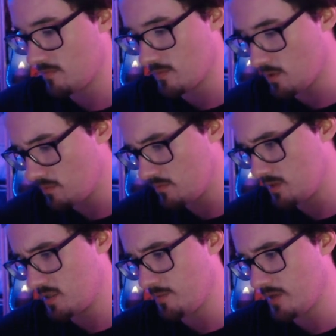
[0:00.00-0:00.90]
Oh,
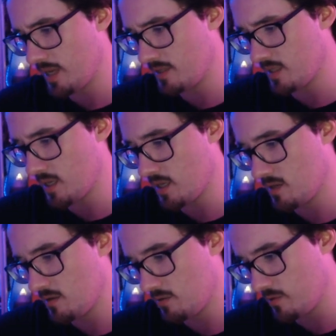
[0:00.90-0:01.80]
there's something else in here.
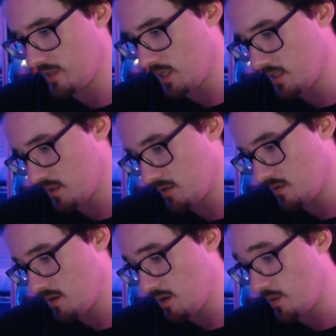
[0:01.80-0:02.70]
Or is that just...
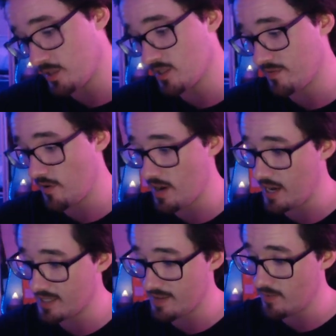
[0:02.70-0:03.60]
Oh, this is a very
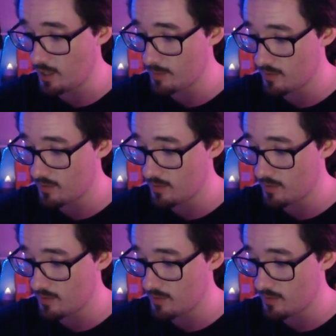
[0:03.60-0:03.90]
nice envelope.